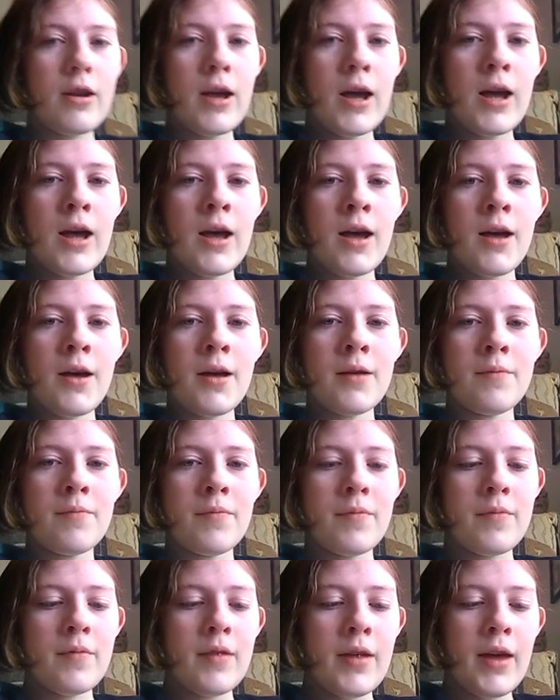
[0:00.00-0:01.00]

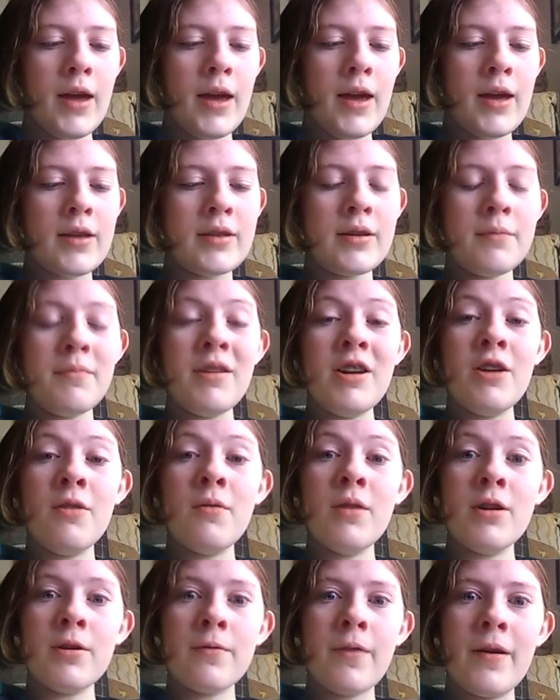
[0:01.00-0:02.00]
Um, and let me know
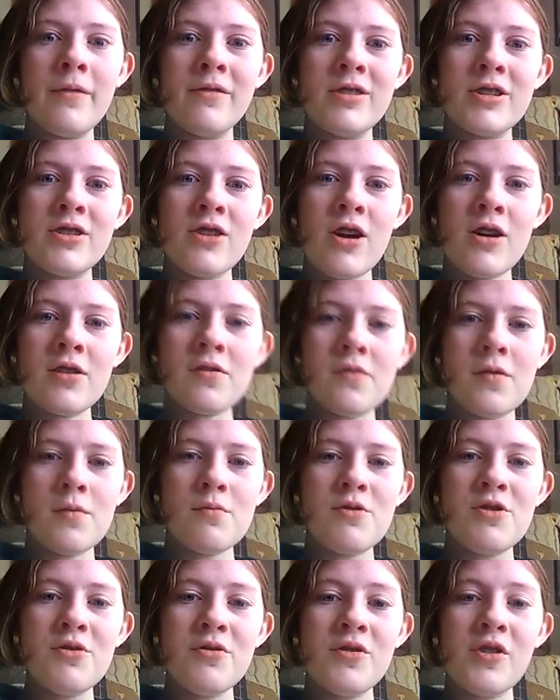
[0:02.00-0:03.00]
what your favorite song
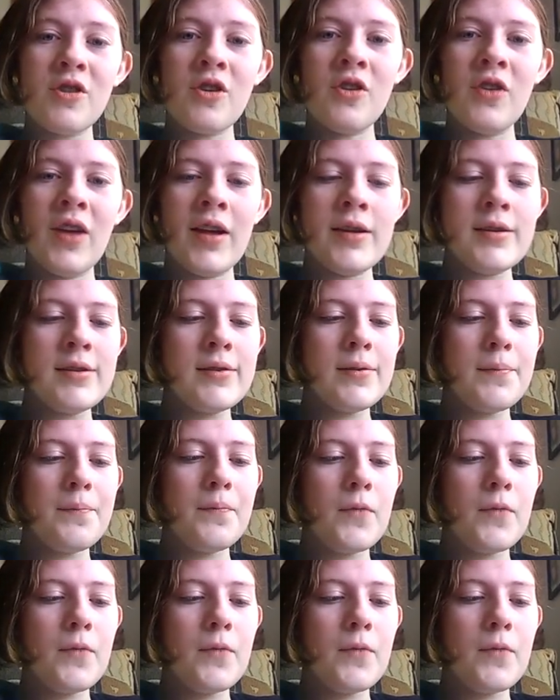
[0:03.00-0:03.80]
from Seussical is.